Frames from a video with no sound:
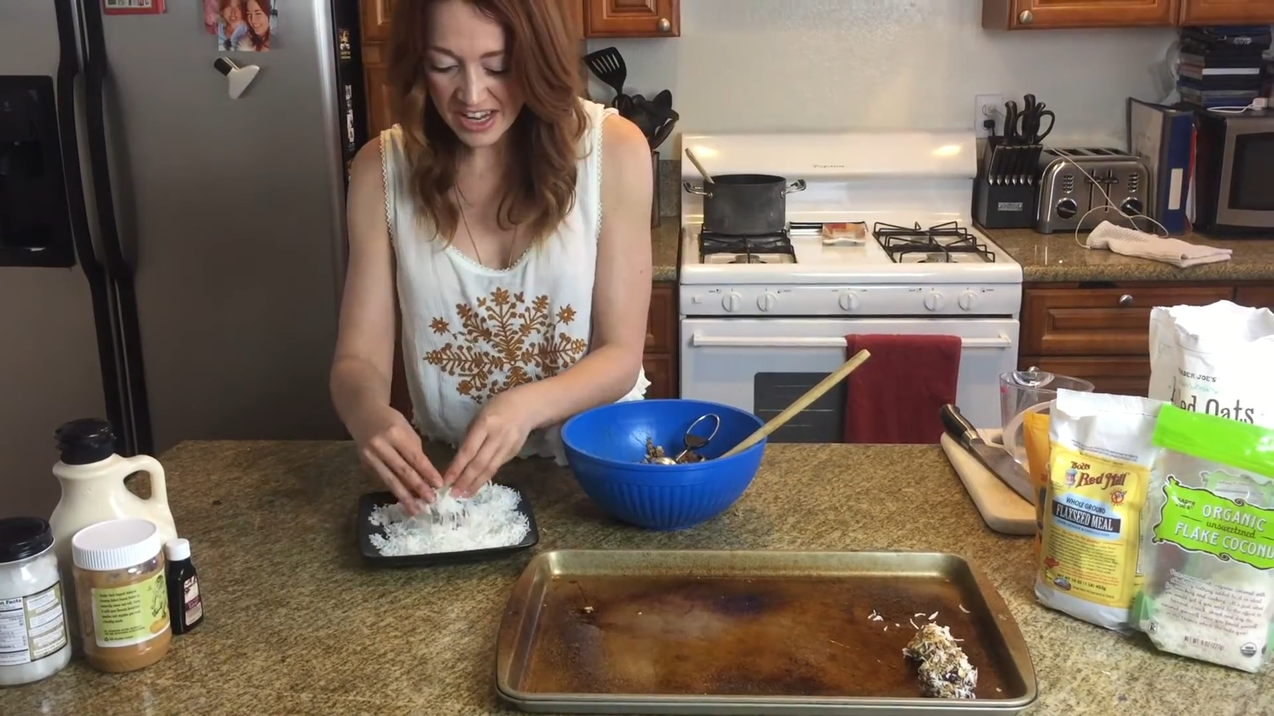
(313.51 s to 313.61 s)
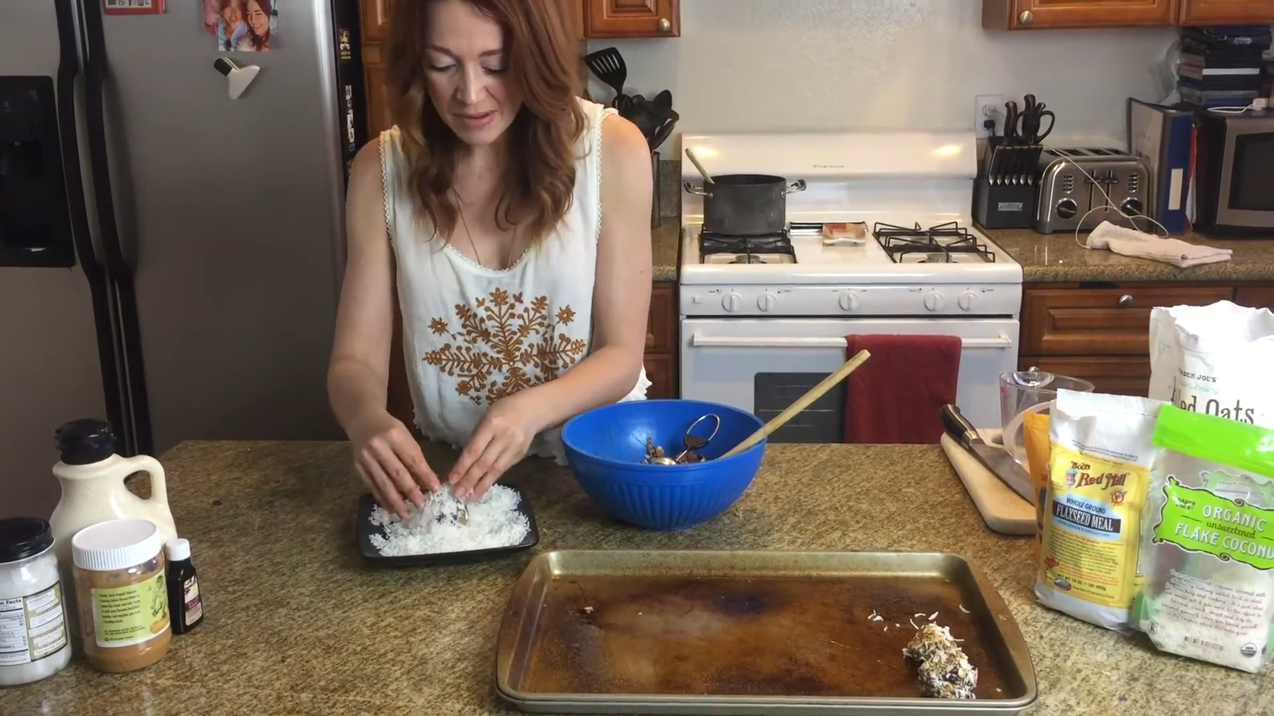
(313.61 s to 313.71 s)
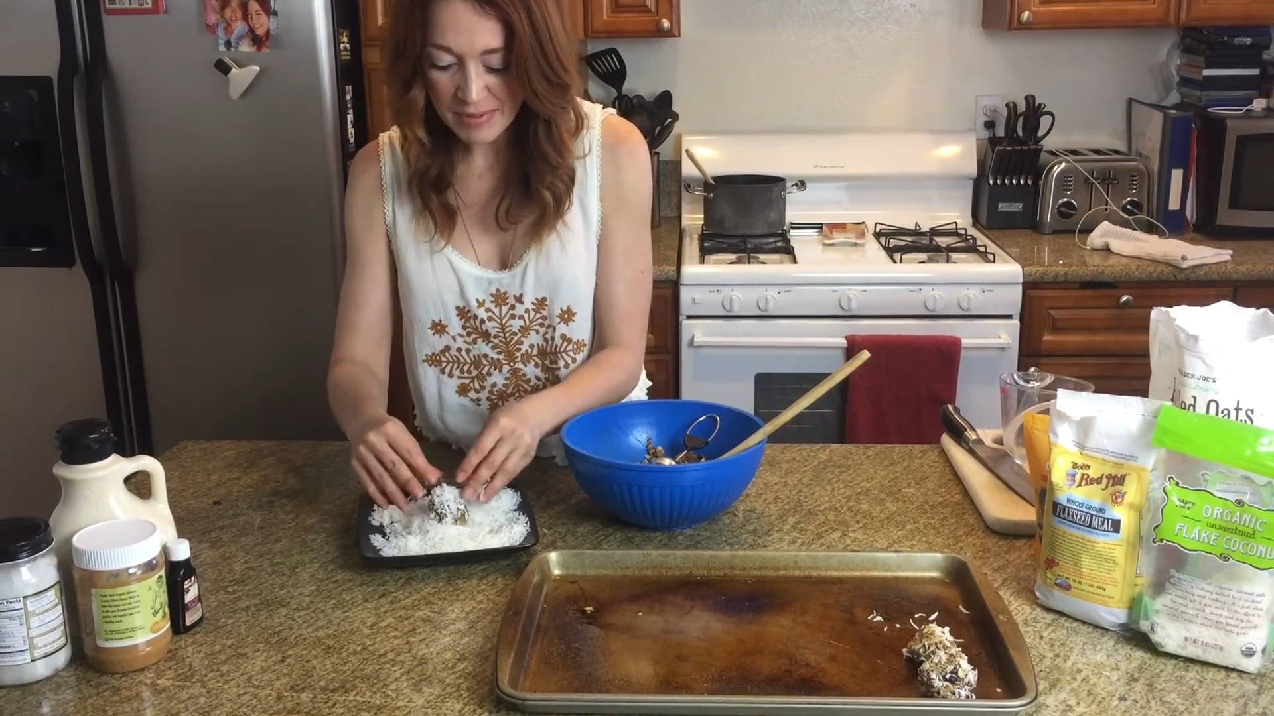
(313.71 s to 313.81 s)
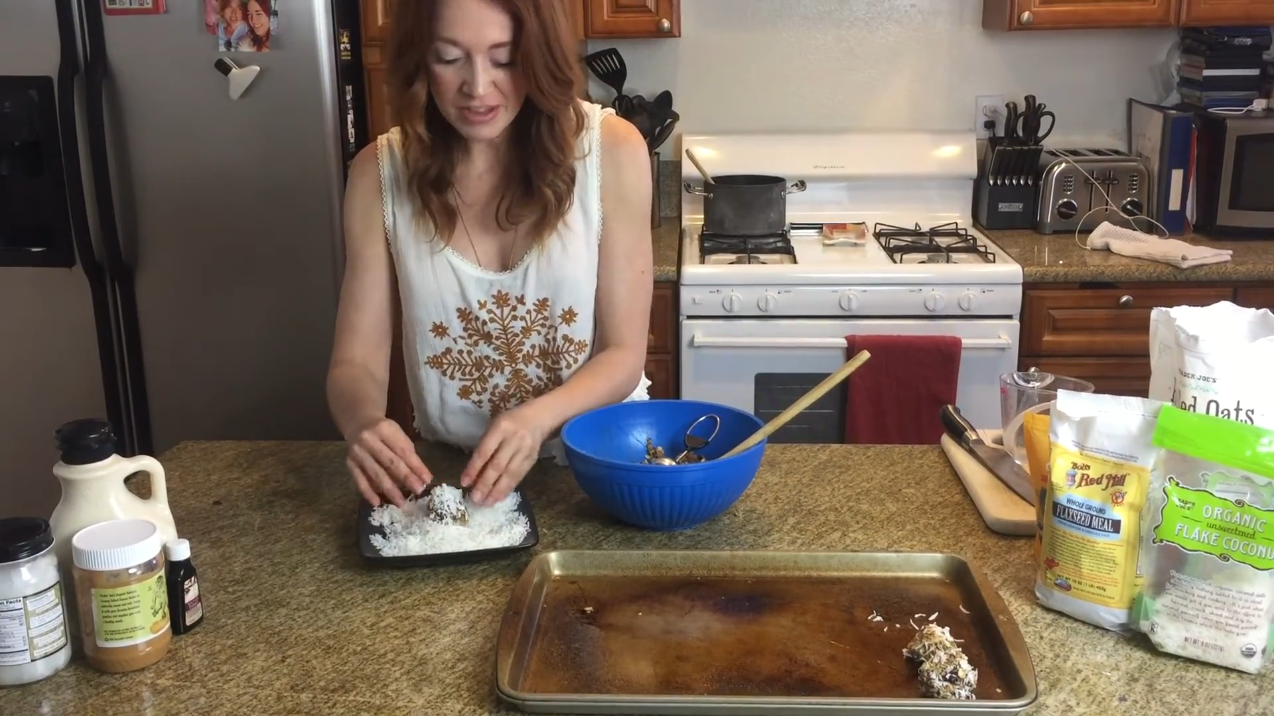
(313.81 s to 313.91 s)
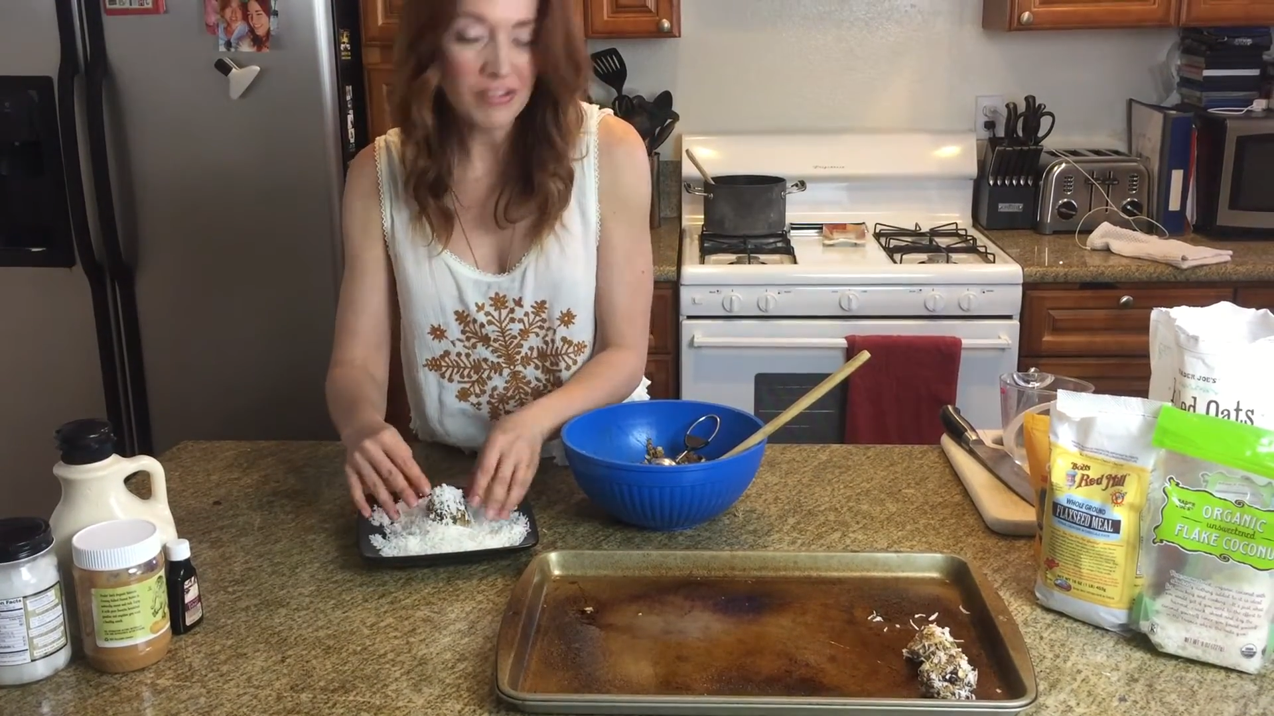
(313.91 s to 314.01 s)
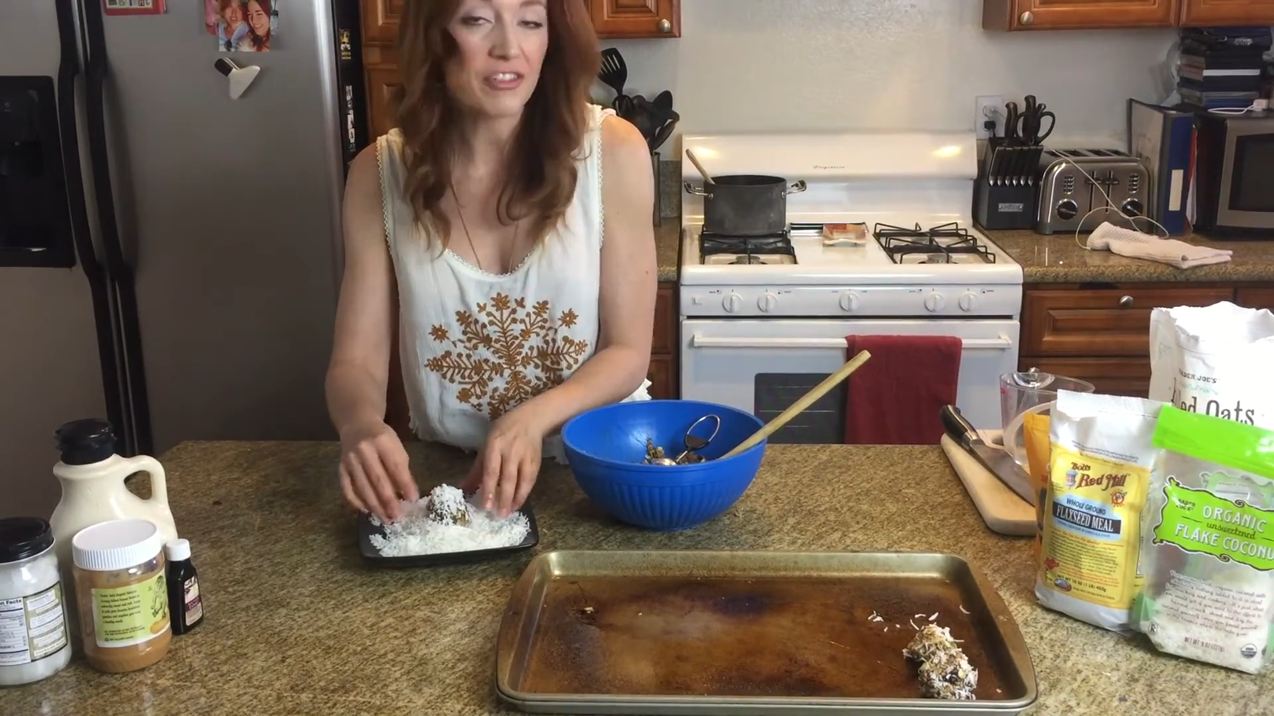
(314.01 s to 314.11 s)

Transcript: set up in the